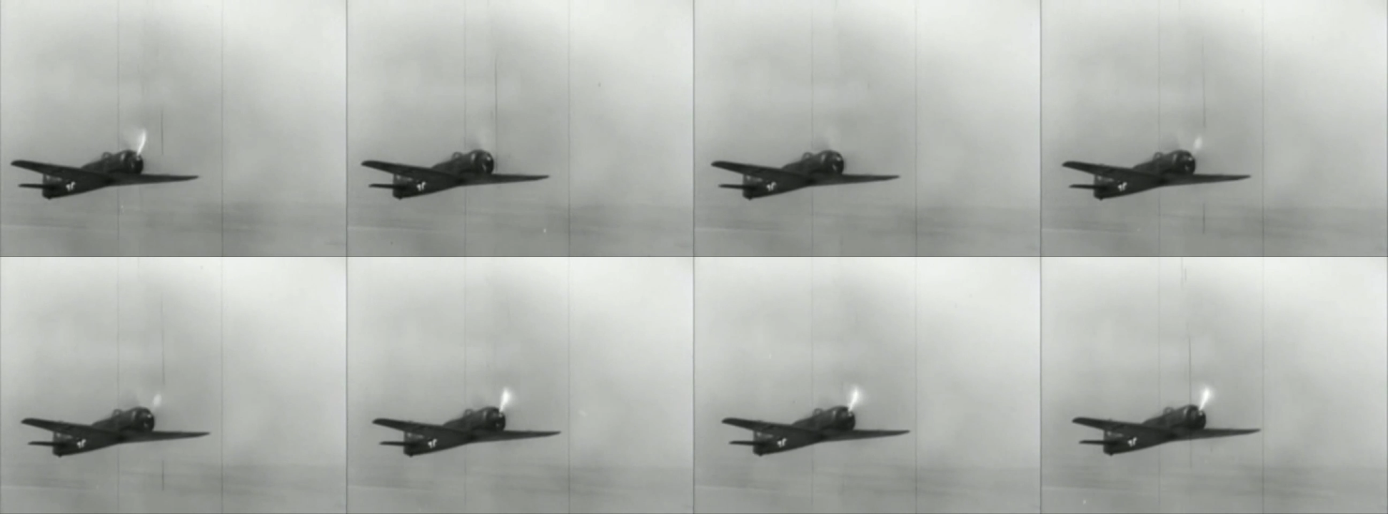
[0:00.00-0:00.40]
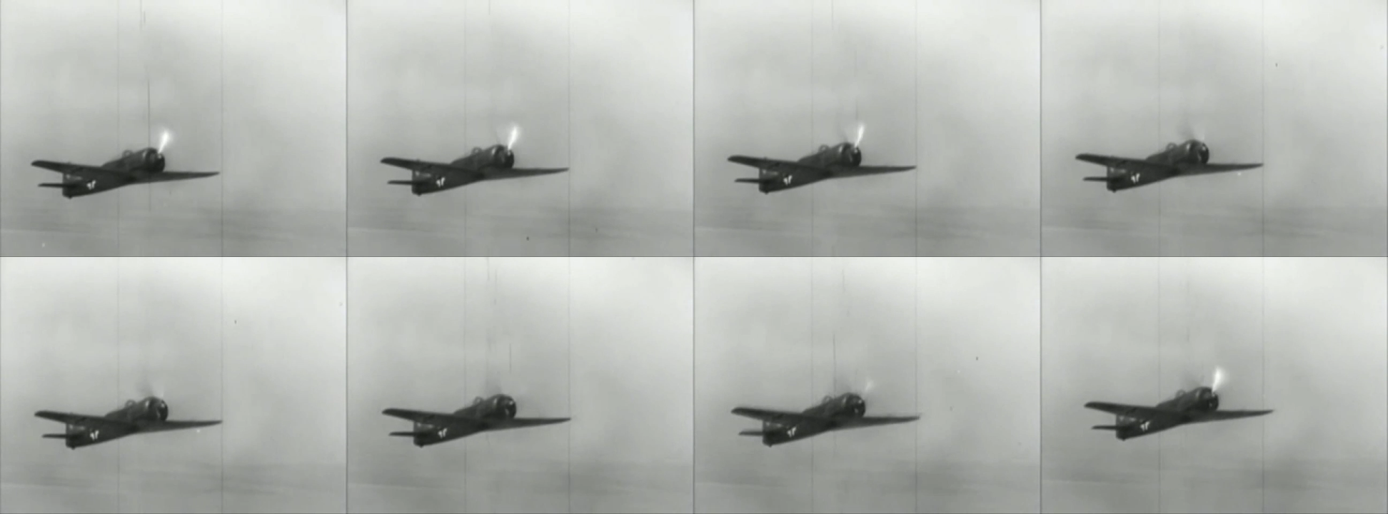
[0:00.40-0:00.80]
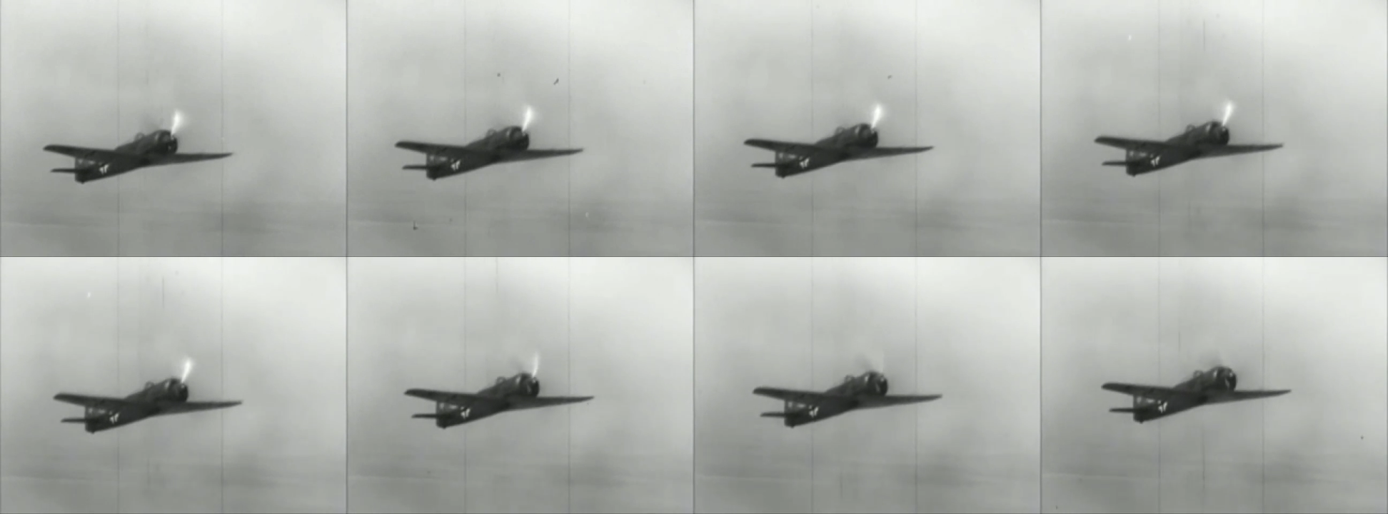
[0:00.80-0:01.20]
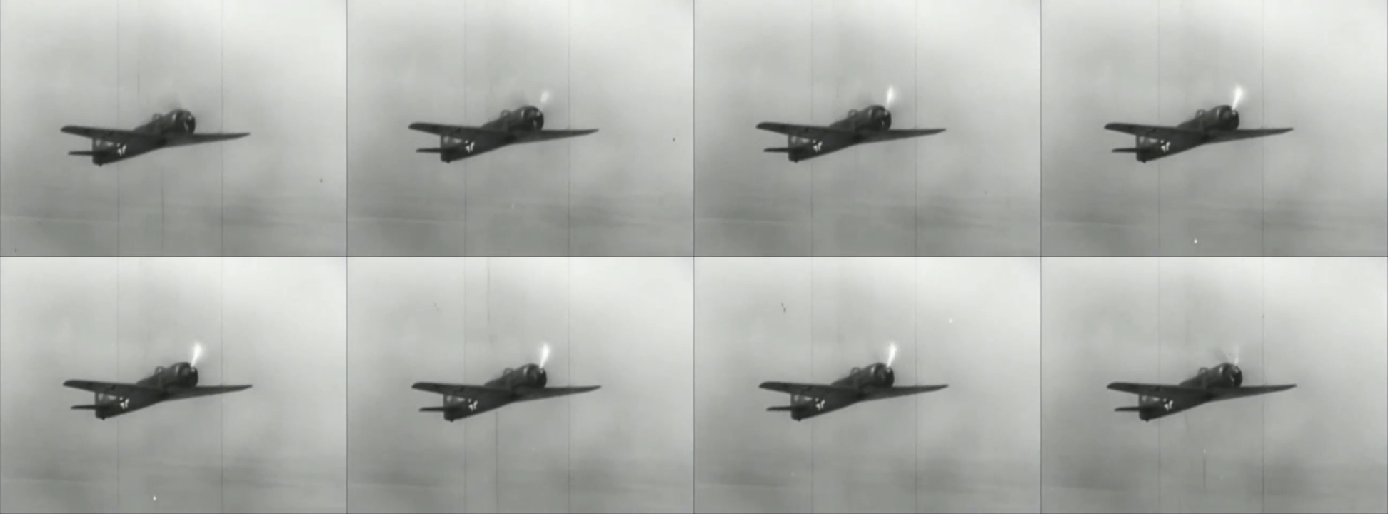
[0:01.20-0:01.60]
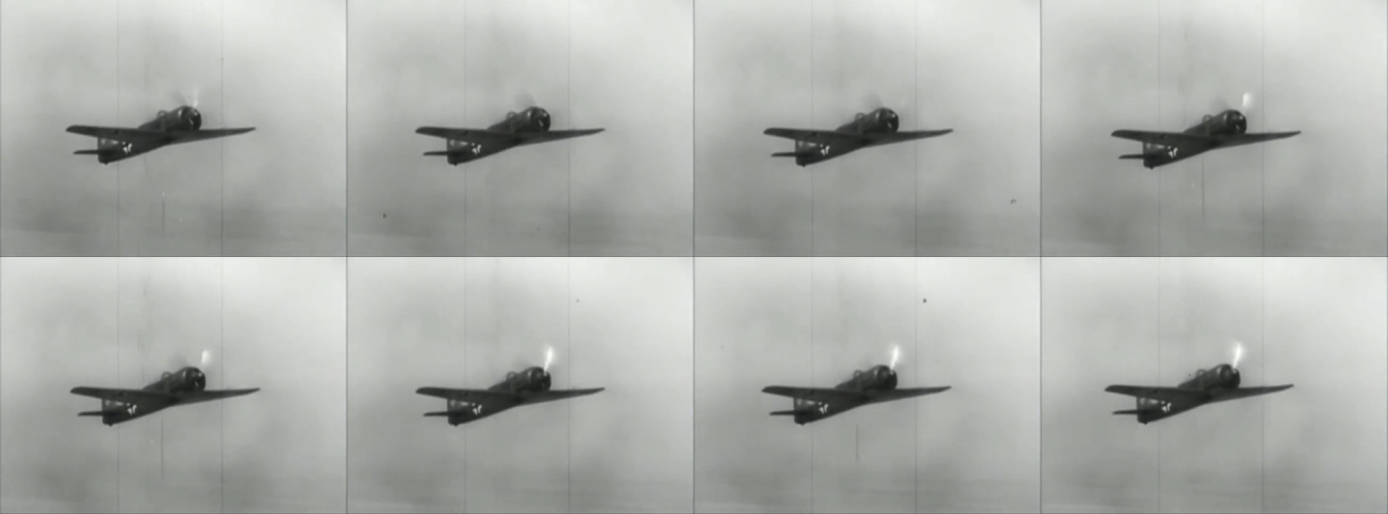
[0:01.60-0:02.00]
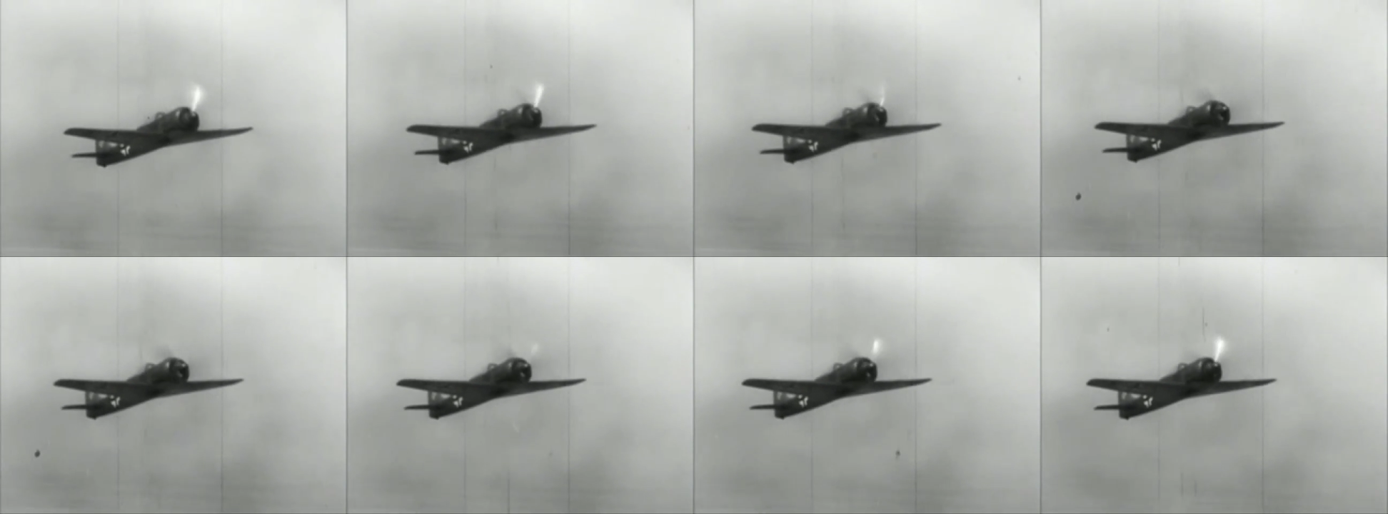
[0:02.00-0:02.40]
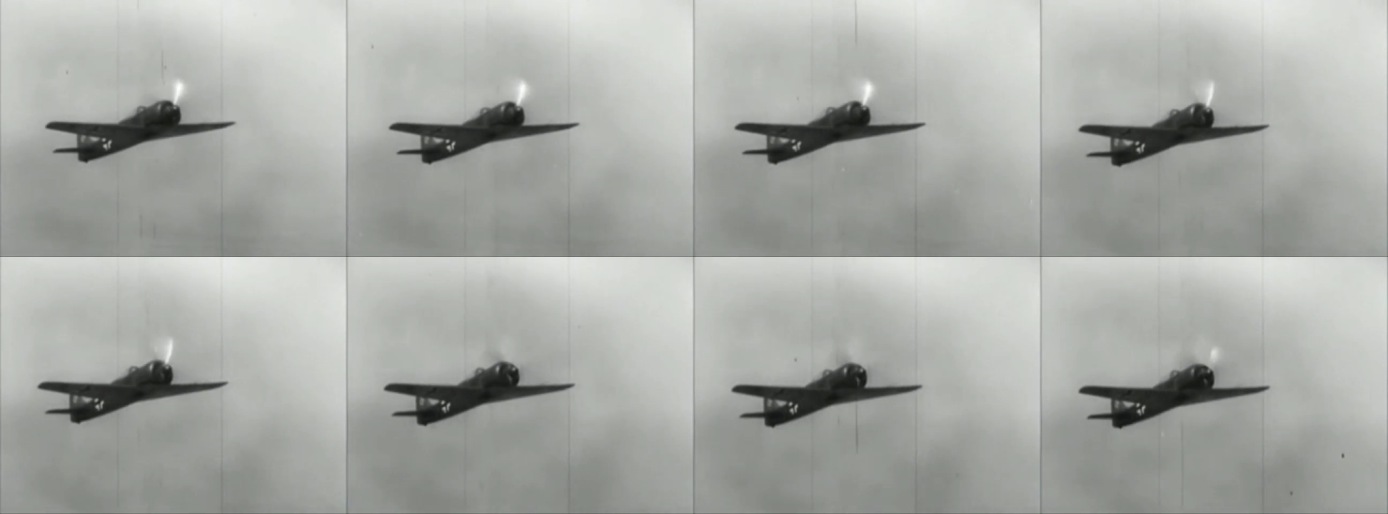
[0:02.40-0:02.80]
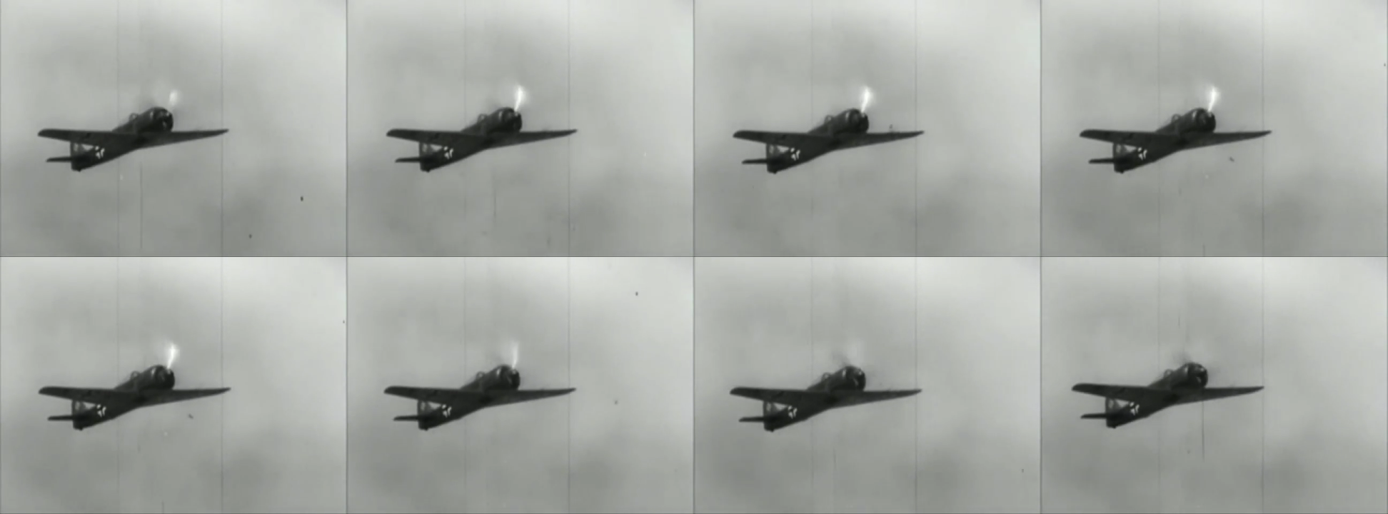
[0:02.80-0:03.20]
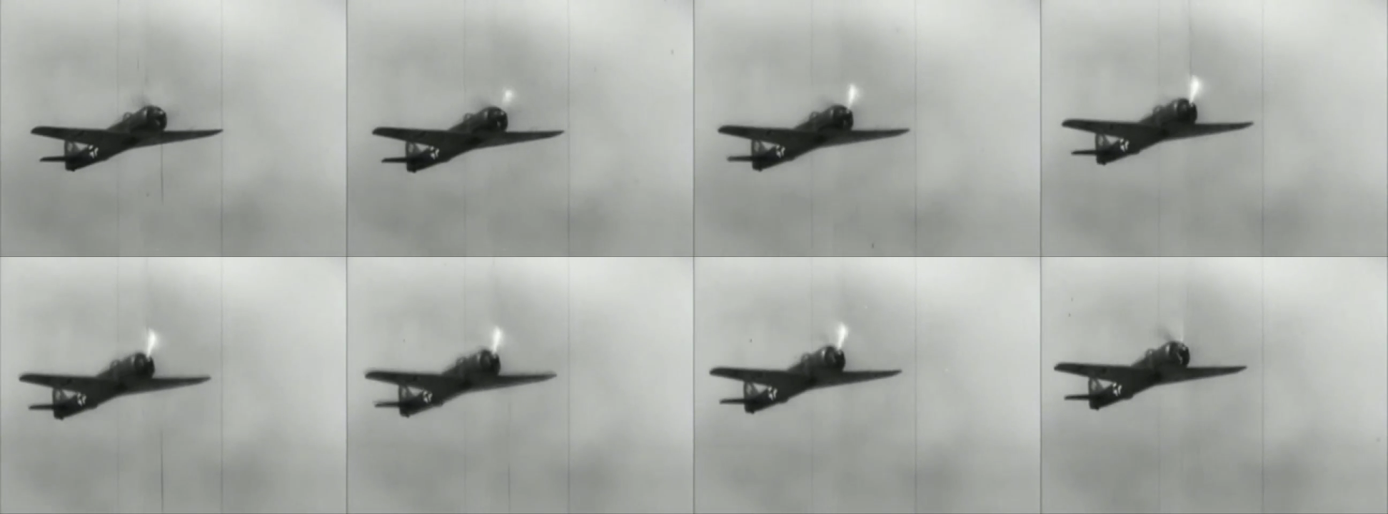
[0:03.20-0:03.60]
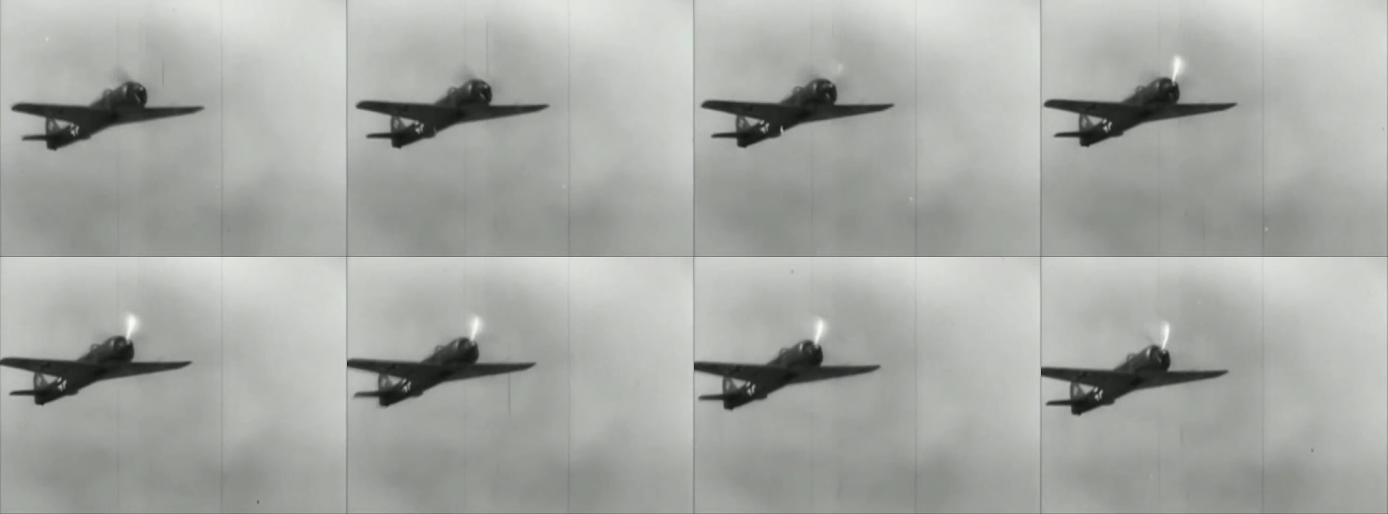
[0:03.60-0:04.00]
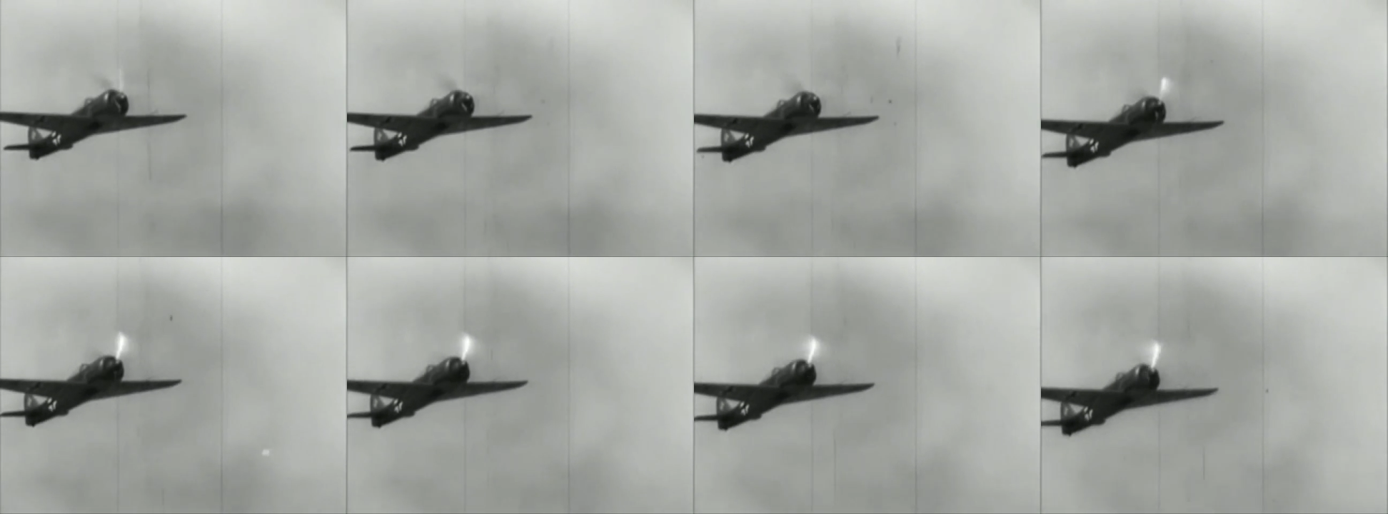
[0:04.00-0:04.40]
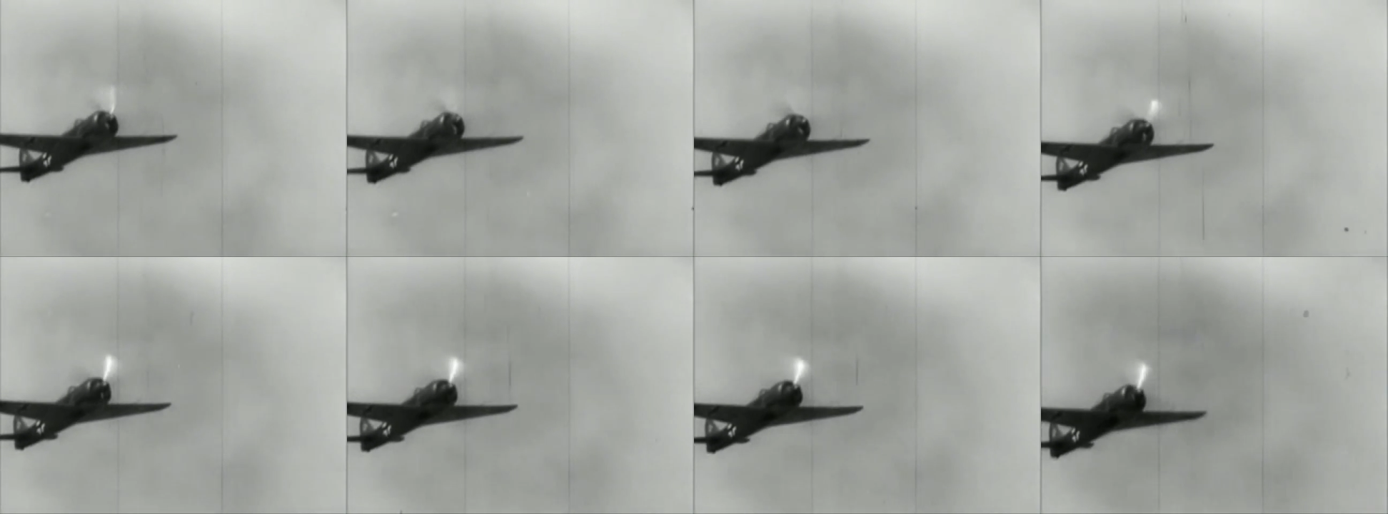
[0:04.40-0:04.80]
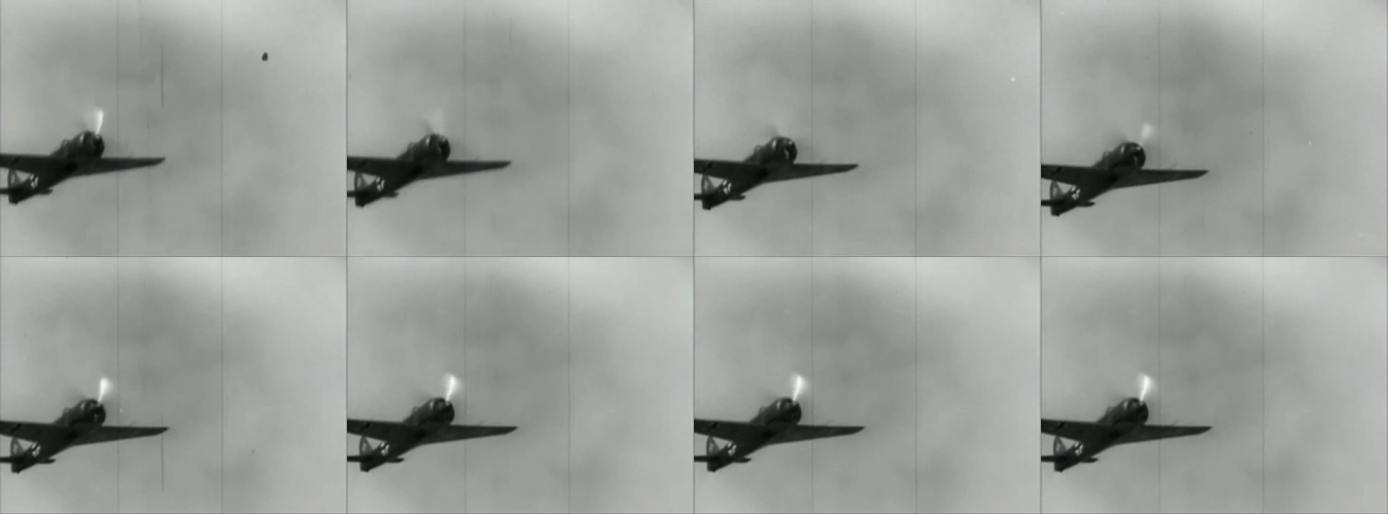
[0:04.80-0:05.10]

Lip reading: (no speaker visible)